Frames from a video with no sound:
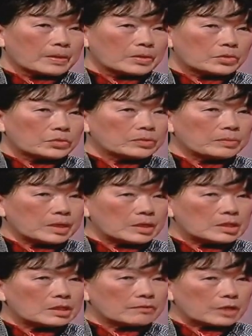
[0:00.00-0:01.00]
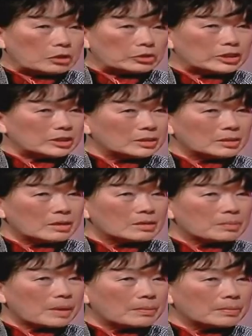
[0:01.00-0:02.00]
through the means of culture,
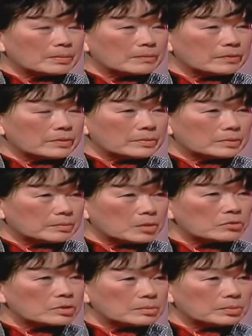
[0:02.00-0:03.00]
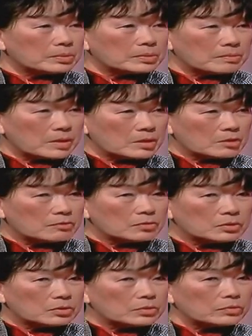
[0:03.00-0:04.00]
it's probably the most important means
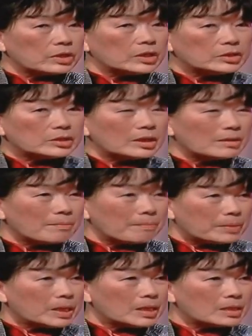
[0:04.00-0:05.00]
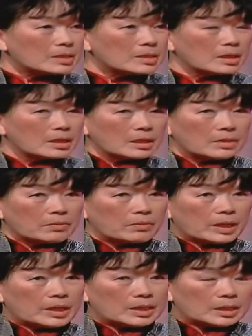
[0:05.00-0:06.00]
to reach peace.
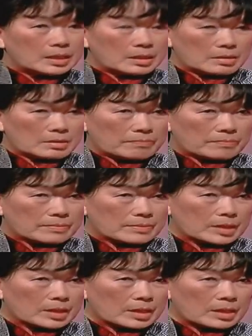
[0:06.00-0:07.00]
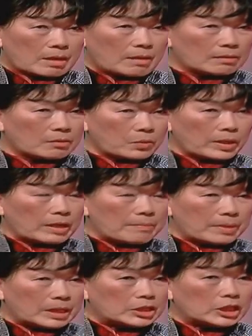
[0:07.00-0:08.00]
When in
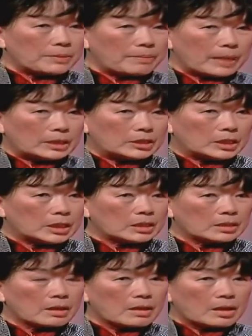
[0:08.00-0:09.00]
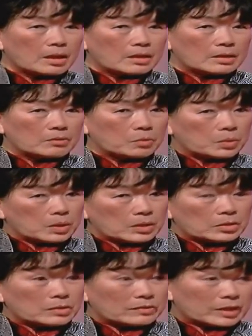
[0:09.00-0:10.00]
Beijing, the
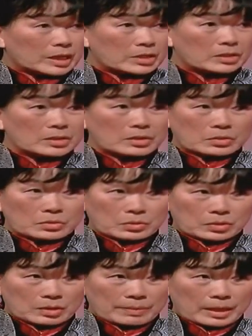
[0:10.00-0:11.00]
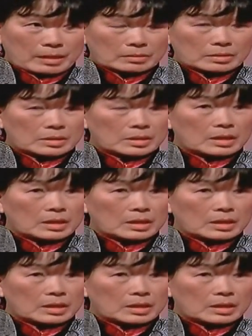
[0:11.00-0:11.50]
word unification is talked about,